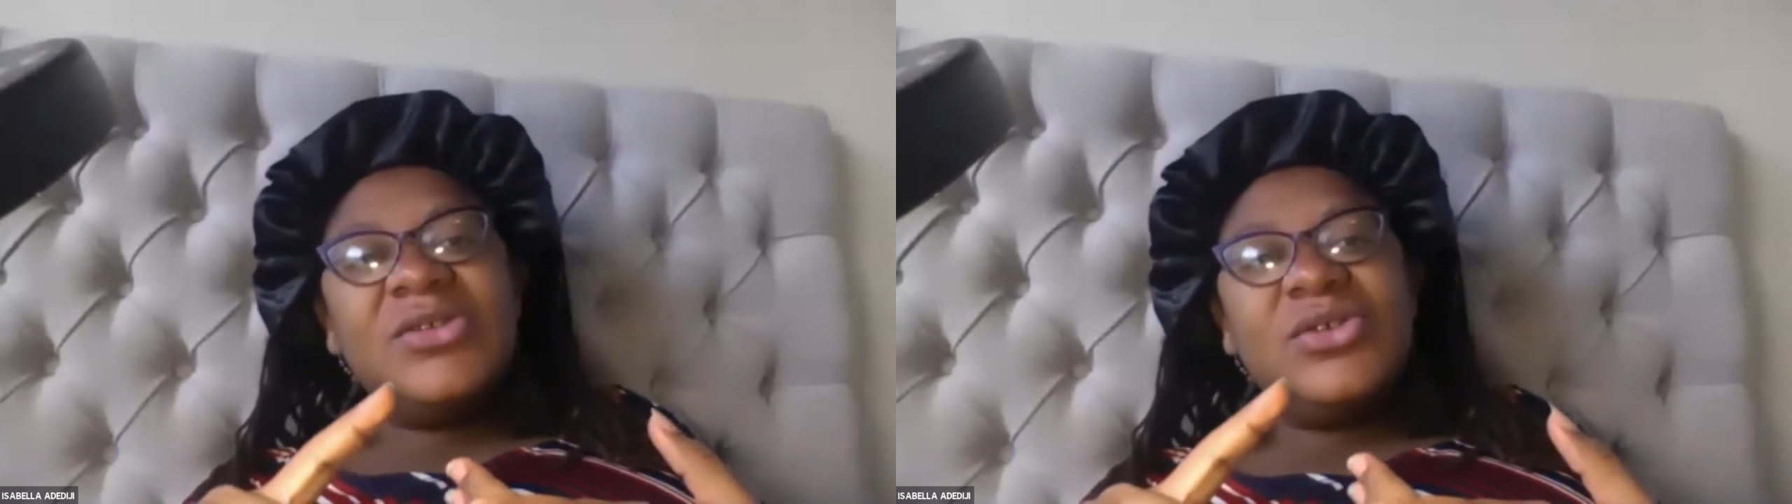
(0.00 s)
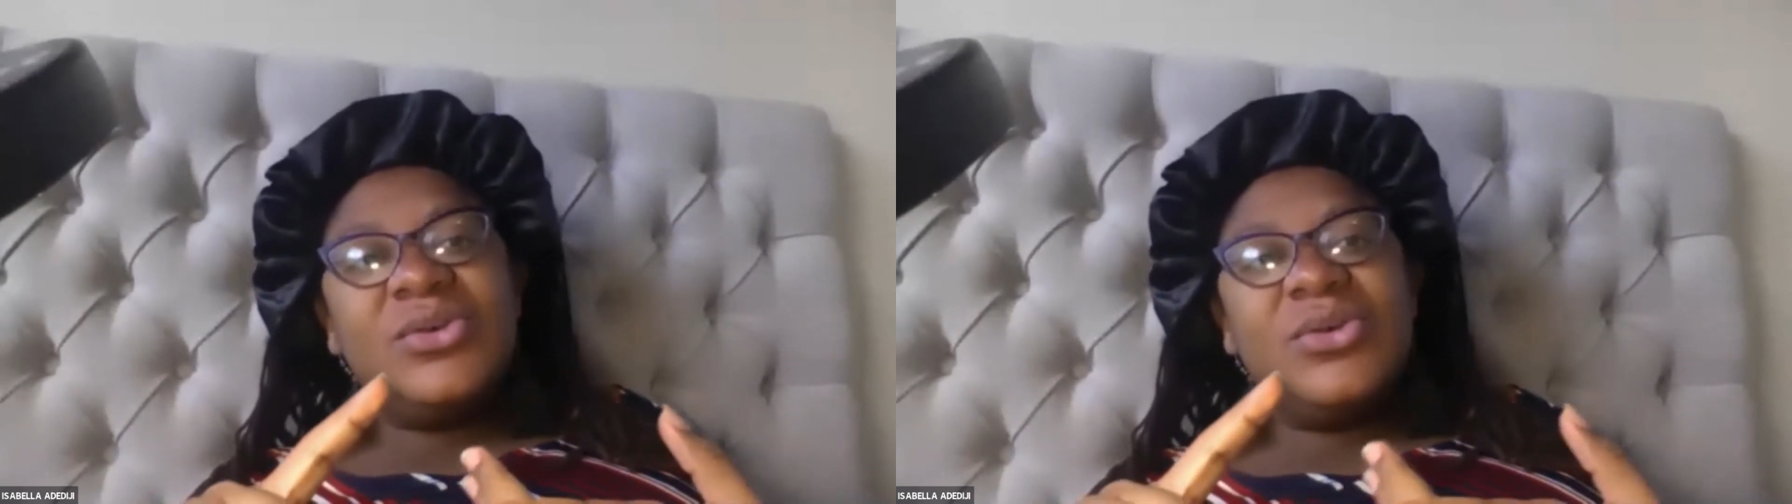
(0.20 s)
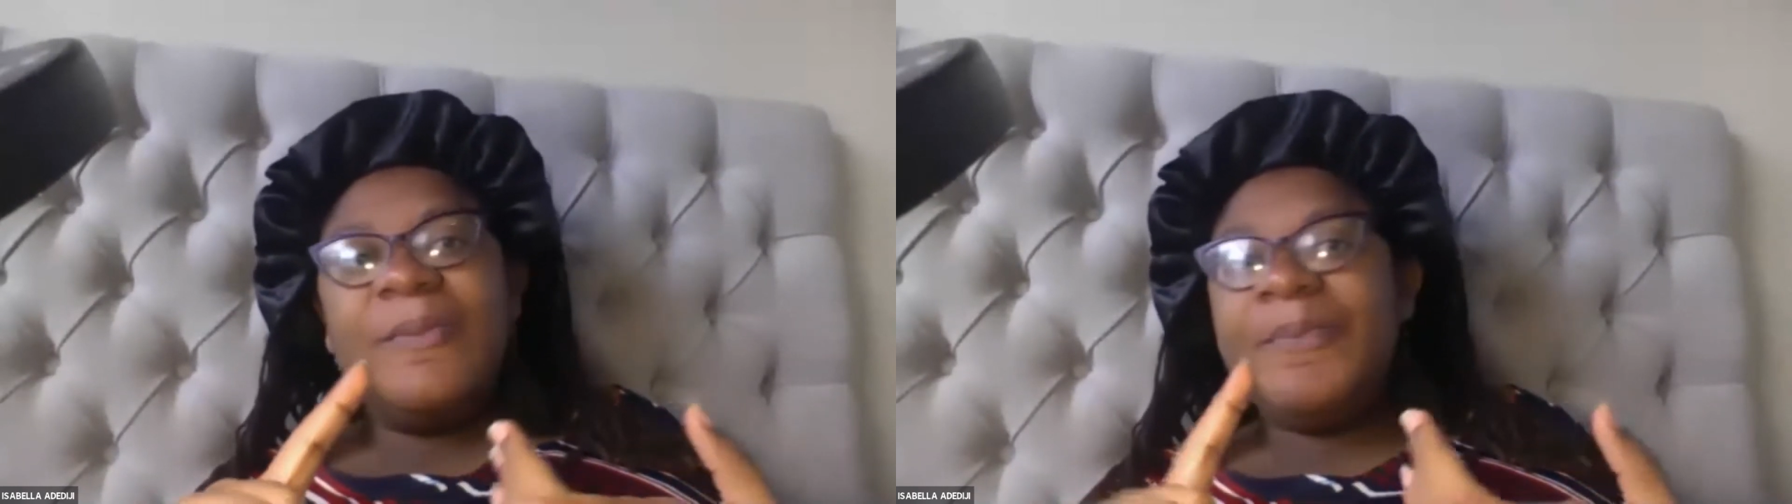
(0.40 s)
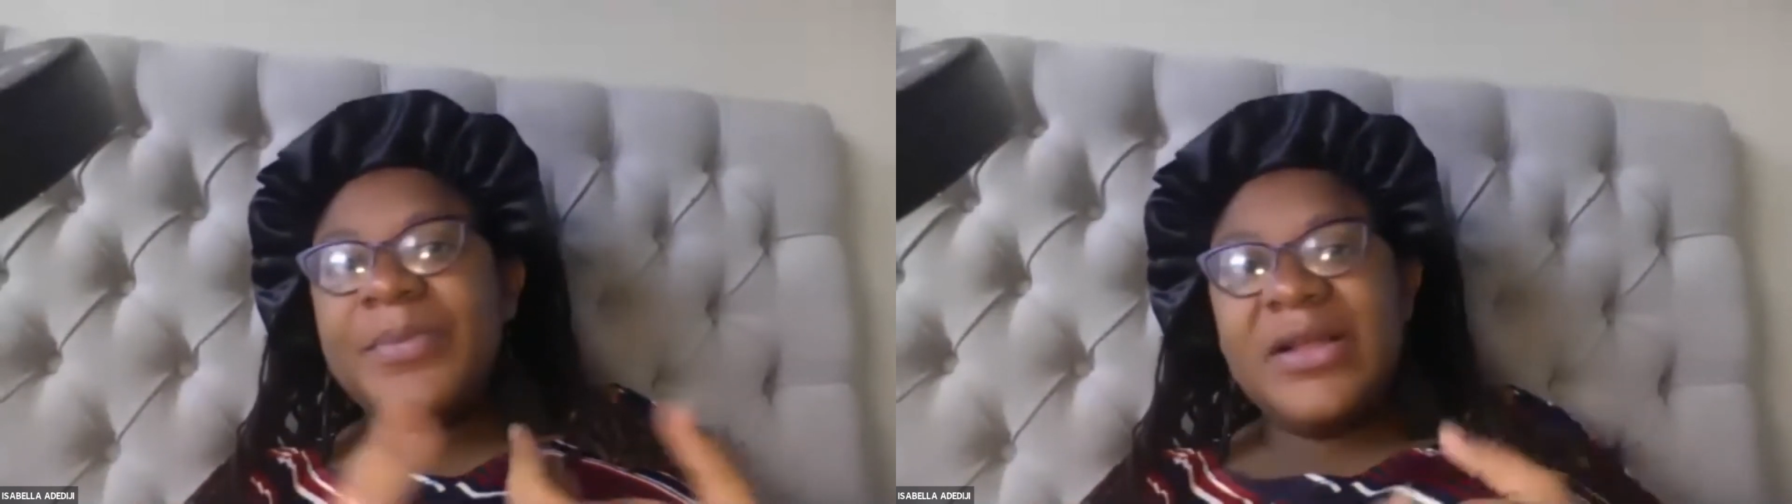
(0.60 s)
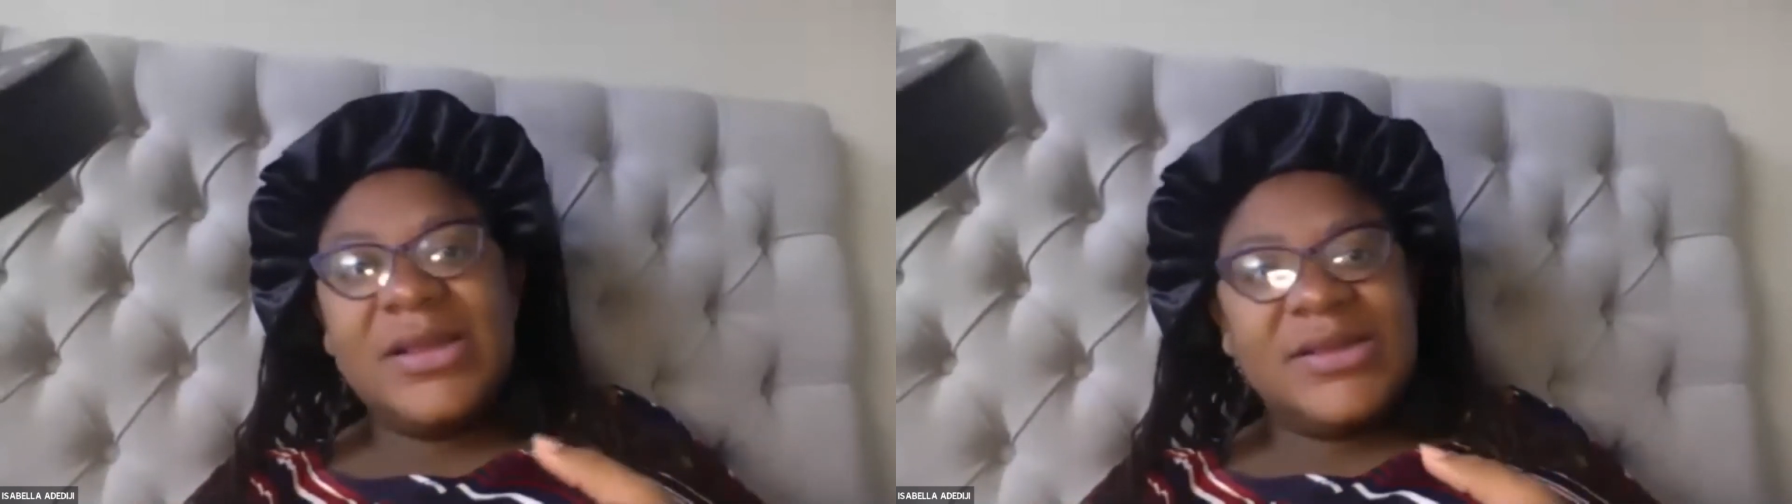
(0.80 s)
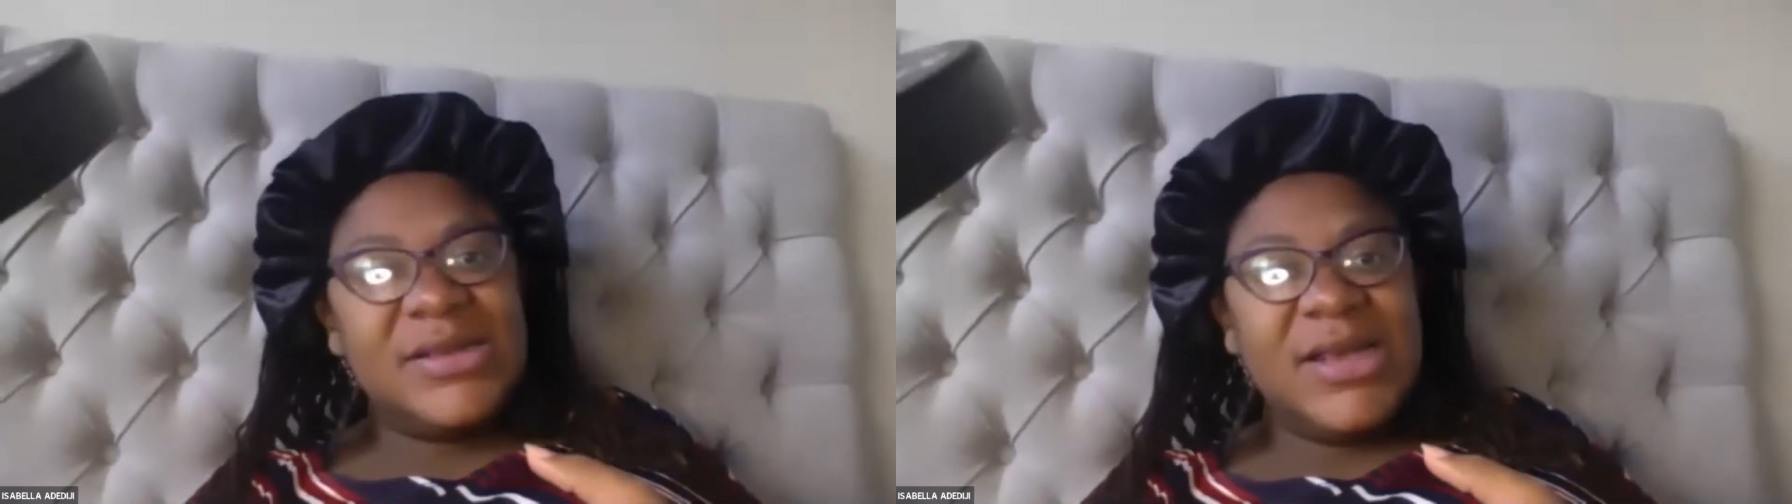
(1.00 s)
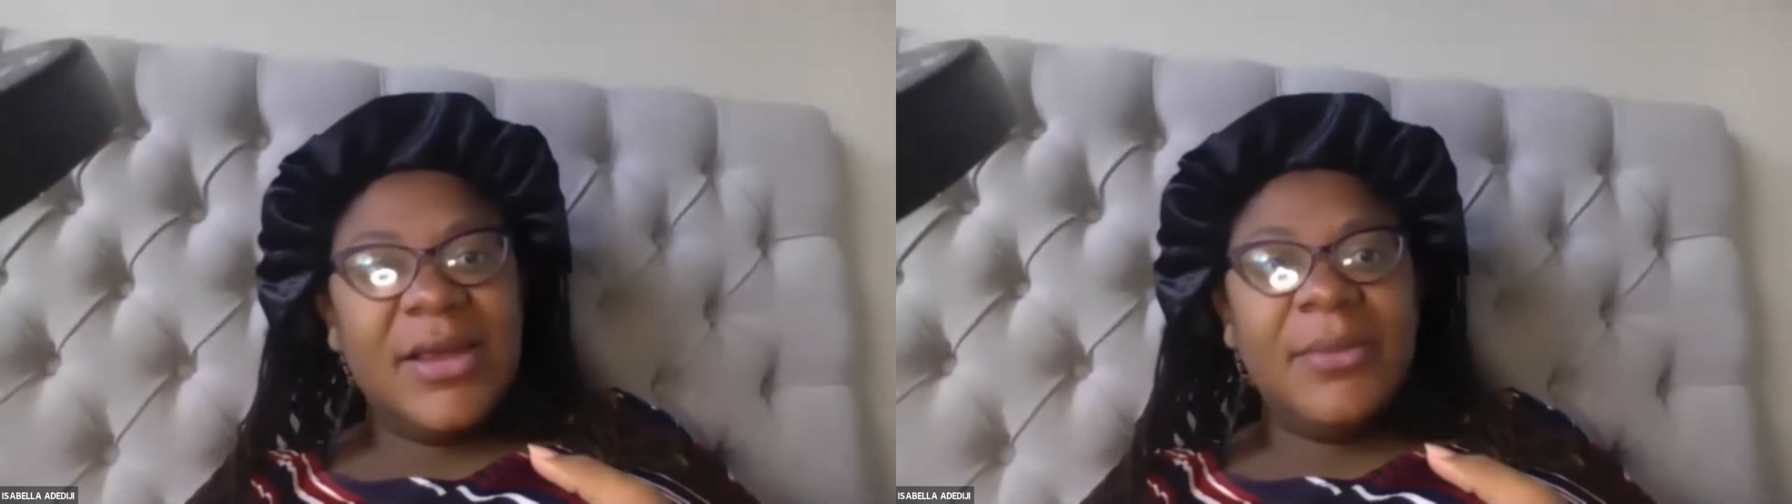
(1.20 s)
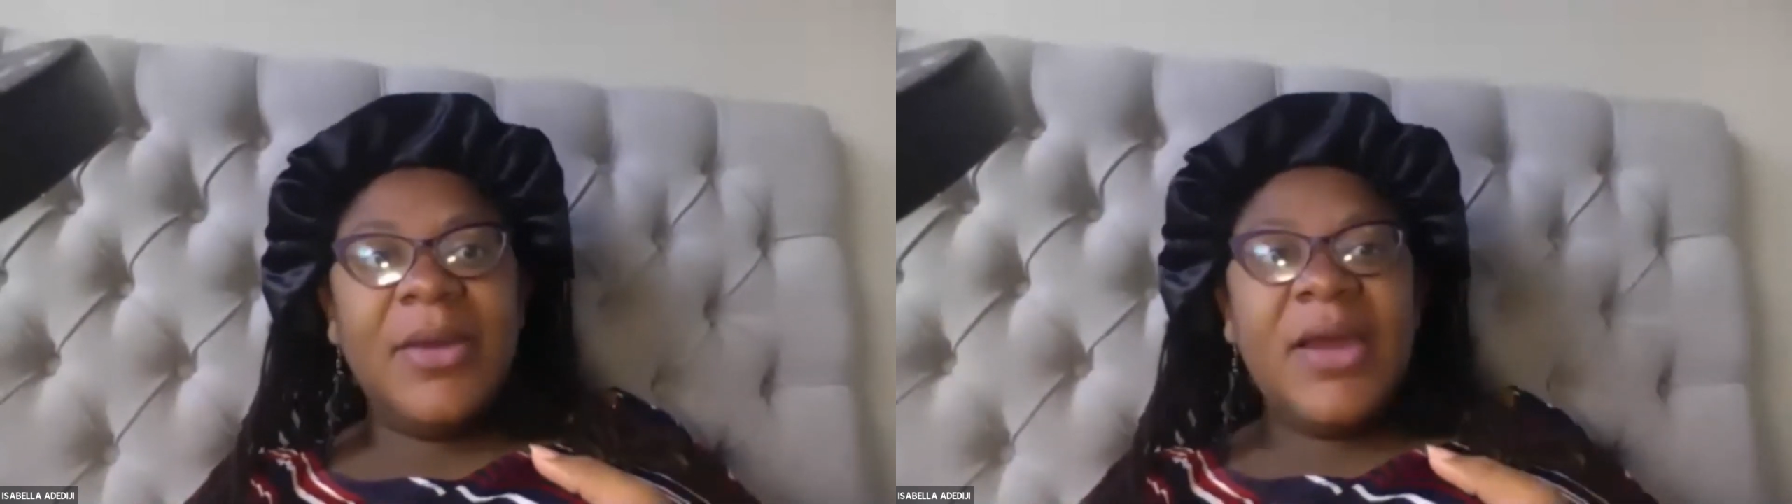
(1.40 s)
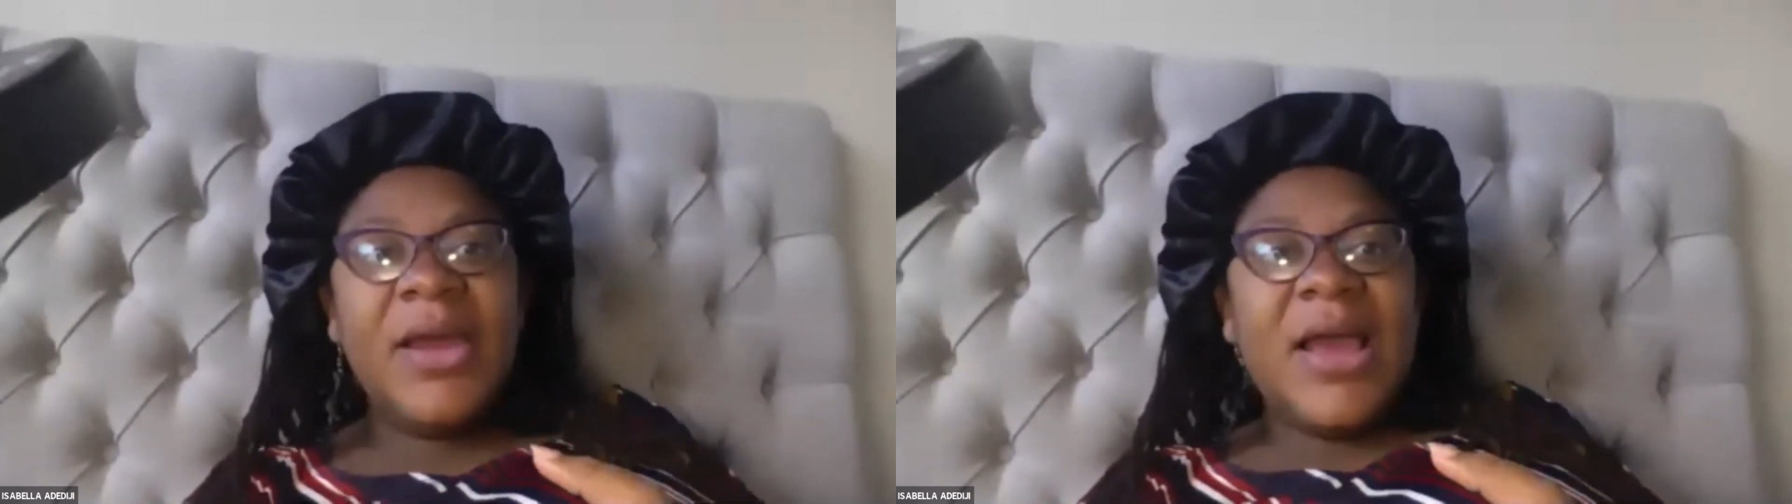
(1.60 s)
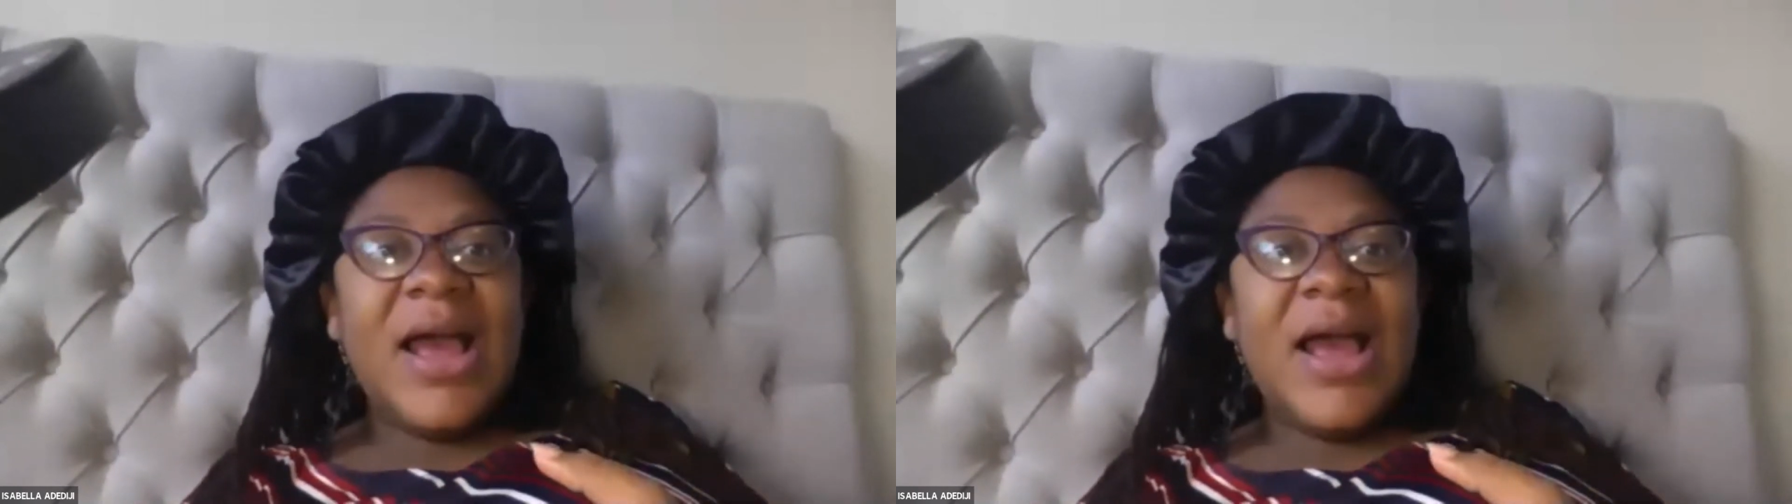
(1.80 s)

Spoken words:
into the team